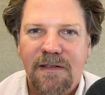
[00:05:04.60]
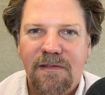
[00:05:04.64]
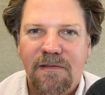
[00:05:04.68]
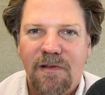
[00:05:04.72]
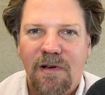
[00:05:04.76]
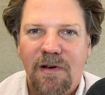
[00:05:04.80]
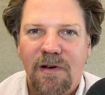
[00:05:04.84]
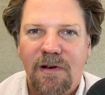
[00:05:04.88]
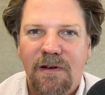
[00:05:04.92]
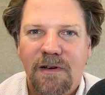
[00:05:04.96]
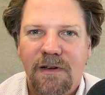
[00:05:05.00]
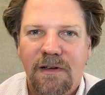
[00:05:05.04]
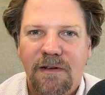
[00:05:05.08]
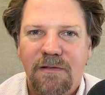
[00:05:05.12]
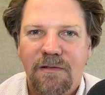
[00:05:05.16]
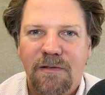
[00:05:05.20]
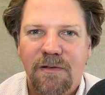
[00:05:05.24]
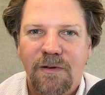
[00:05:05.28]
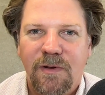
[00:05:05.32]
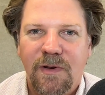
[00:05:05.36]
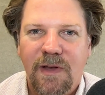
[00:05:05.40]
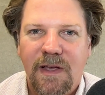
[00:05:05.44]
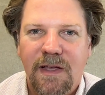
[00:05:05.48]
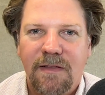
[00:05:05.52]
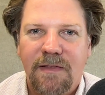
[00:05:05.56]
law,
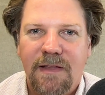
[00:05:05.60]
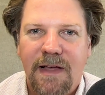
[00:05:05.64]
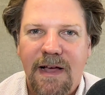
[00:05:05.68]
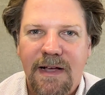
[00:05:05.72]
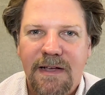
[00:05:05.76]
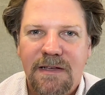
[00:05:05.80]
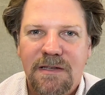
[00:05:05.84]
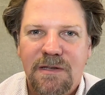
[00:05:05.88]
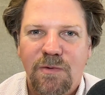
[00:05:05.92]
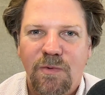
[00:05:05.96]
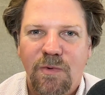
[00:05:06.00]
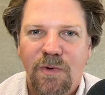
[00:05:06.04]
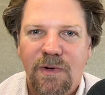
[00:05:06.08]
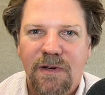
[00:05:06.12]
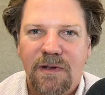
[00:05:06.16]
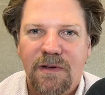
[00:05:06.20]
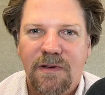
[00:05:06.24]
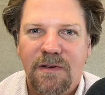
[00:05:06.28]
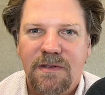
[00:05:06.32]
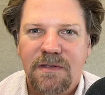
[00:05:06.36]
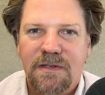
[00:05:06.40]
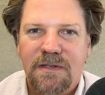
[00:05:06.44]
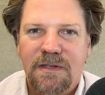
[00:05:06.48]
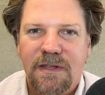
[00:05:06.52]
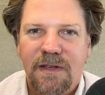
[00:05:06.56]
including last
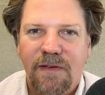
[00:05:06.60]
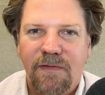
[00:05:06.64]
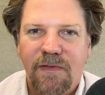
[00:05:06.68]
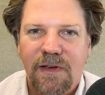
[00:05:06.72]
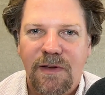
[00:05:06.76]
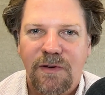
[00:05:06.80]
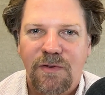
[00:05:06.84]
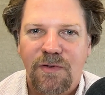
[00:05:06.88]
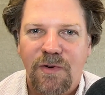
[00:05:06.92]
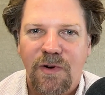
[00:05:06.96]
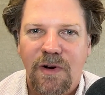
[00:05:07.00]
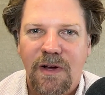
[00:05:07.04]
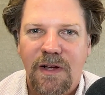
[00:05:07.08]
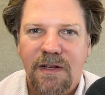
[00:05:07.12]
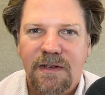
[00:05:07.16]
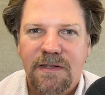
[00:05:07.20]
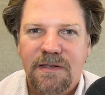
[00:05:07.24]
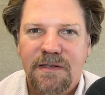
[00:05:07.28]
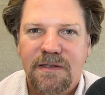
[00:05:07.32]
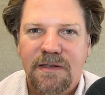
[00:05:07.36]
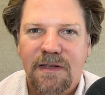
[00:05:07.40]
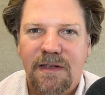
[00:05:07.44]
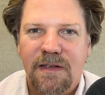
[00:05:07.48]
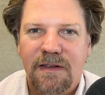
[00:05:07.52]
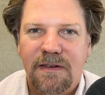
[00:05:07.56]
wills, living
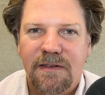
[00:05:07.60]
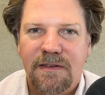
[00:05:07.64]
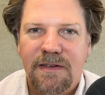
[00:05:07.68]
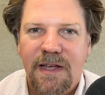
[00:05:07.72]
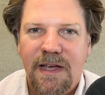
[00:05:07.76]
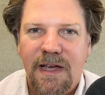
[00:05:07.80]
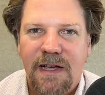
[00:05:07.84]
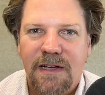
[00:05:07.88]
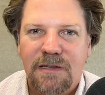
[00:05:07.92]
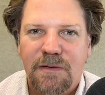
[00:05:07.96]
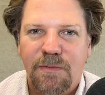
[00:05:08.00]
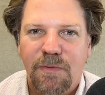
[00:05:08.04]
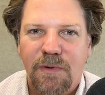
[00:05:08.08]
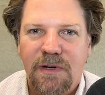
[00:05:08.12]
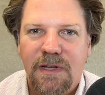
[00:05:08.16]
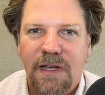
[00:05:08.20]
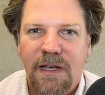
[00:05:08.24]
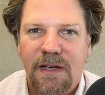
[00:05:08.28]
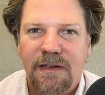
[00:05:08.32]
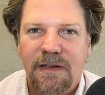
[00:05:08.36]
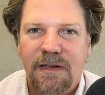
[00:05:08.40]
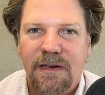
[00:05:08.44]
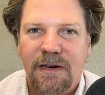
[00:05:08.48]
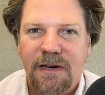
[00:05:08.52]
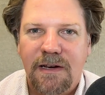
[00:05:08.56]
trusts, and
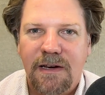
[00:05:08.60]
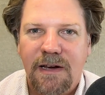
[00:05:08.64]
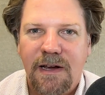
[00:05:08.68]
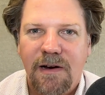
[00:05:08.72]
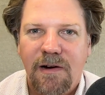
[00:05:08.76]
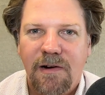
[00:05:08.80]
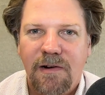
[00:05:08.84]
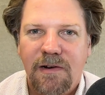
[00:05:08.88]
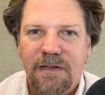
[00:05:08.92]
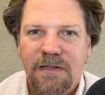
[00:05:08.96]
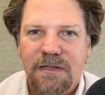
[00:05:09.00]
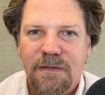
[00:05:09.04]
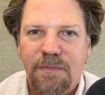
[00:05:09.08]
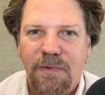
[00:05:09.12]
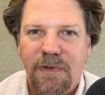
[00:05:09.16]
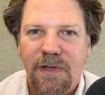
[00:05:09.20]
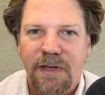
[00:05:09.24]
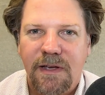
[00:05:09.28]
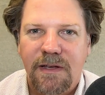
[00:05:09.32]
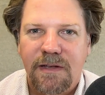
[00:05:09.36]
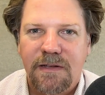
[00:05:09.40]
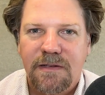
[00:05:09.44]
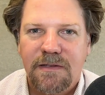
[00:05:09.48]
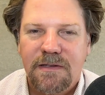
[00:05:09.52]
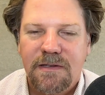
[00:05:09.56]
tax-protected inheritance
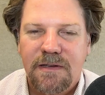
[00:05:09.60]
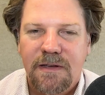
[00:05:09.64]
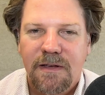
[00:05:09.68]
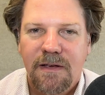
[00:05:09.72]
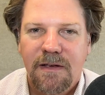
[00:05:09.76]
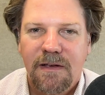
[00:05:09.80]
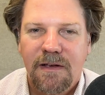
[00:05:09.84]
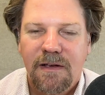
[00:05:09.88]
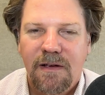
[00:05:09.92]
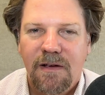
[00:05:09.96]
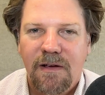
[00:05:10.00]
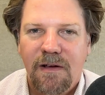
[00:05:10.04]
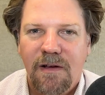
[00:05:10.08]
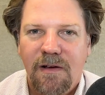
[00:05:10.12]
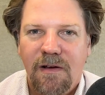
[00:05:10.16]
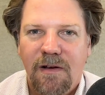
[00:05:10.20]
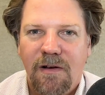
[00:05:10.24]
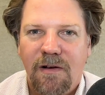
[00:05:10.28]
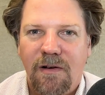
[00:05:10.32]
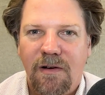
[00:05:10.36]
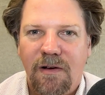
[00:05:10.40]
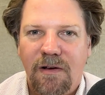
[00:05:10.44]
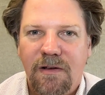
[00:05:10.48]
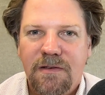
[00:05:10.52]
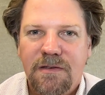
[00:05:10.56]
plans.
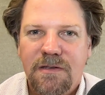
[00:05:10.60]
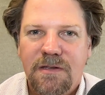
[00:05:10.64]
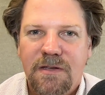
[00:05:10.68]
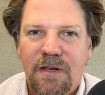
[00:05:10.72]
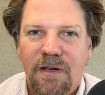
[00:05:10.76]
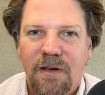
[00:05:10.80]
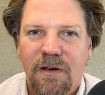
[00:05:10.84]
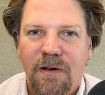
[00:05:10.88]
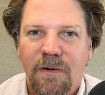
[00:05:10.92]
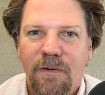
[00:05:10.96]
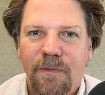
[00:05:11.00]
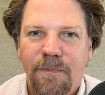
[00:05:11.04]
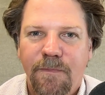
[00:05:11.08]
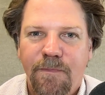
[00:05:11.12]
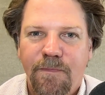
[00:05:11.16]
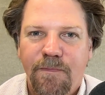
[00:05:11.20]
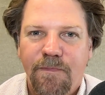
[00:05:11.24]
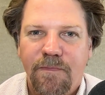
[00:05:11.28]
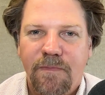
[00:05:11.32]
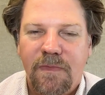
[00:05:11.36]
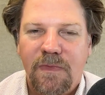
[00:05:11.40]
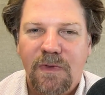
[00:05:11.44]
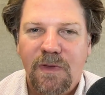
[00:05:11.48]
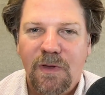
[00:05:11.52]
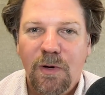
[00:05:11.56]
Also,
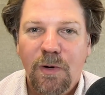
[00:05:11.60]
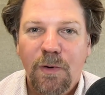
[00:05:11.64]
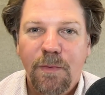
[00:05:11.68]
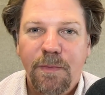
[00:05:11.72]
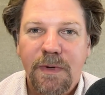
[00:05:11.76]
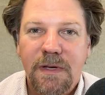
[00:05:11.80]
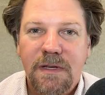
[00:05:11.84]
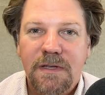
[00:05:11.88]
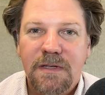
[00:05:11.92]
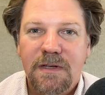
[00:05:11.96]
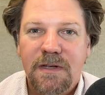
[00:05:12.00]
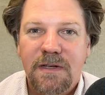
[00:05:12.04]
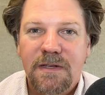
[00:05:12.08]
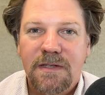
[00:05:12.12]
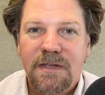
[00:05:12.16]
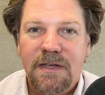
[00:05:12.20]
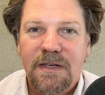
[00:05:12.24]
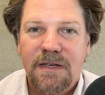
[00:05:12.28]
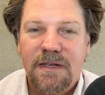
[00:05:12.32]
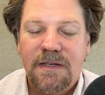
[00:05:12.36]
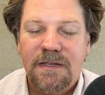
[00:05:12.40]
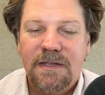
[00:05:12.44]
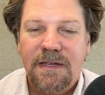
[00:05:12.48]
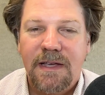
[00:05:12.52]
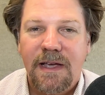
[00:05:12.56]
new
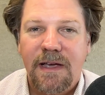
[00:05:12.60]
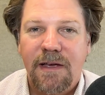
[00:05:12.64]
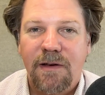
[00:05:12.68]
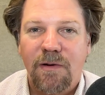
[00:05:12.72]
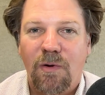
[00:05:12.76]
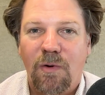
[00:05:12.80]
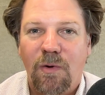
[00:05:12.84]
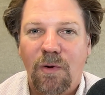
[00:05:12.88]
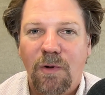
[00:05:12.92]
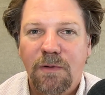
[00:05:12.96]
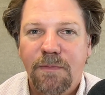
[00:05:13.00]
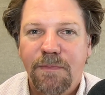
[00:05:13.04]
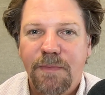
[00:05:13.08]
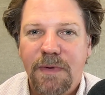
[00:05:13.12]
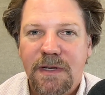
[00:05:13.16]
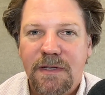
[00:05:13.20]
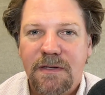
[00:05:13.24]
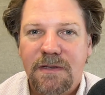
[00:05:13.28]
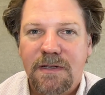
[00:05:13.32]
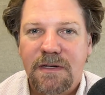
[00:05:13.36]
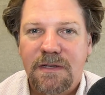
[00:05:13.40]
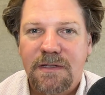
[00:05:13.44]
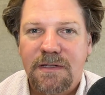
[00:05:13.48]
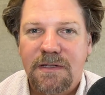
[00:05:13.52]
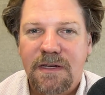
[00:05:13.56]
businesses and old
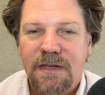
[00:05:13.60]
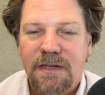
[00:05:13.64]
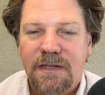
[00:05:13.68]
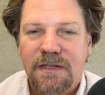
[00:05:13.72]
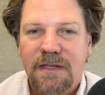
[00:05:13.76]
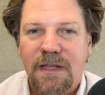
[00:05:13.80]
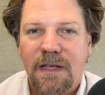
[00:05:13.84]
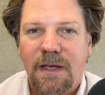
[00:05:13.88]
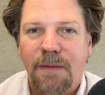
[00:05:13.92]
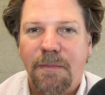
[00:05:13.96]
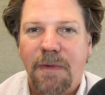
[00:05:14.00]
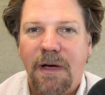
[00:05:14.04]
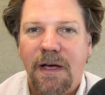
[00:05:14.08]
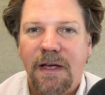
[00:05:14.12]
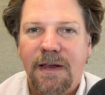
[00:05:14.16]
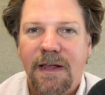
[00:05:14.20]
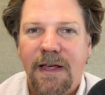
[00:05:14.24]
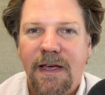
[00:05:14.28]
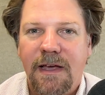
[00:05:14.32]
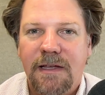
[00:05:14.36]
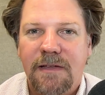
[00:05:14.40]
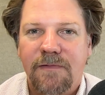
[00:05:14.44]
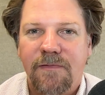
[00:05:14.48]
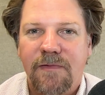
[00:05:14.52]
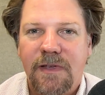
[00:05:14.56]
businesses that might
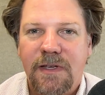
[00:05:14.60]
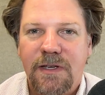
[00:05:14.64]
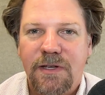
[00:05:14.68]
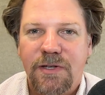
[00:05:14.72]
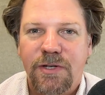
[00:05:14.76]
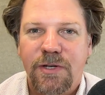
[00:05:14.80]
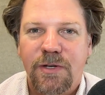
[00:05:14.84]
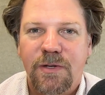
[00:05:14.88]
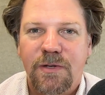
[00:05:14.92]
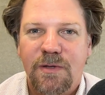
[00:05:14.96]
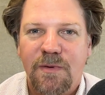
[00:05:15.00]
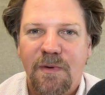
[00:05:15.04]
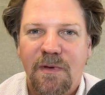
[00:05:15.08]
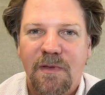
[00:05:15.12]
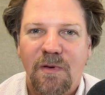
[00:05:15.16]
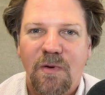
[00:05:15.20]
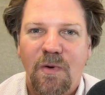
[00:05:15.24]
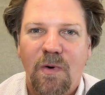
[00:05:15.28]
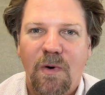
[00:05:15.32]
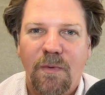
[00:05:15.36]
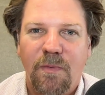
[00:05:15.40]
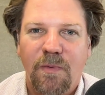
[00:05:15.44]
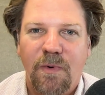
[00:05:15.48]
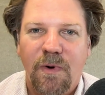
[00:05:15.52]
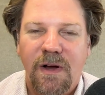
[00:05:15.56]
have issues with
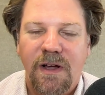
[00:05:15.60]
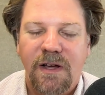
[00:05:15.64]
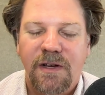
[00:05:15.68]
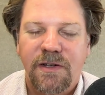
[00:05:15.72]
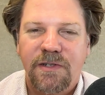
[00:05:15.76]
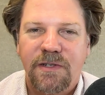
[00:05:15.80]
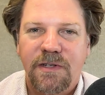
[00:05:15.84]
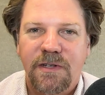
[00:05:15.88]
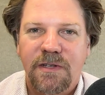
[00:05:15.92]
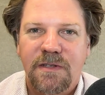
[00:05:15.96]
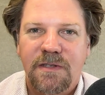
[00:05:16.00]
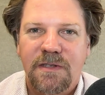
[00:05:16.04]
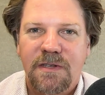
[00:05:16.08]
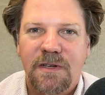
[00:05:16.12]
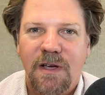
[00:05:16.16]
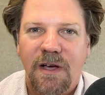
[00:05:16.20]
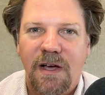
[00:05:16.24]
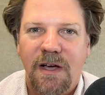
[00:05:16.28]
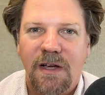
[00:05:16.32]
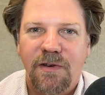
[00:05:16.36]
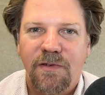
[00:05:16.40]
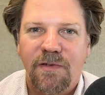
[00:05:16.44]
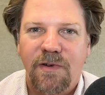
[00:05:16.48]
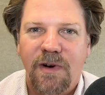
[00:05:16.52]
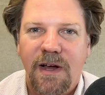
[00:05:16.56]
corporations,
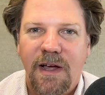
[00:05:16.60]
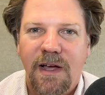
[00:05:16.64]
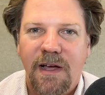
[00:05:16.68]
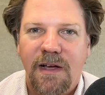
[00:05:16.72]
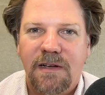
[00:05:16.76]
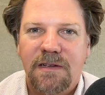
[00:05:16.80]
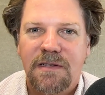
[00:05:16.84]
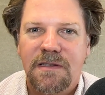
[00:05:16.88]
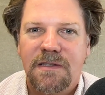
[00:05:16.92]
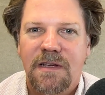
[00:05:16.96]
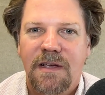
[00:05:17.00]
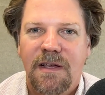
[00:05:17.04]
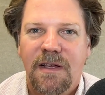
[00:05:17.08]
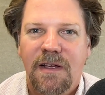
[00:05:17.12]
contracts,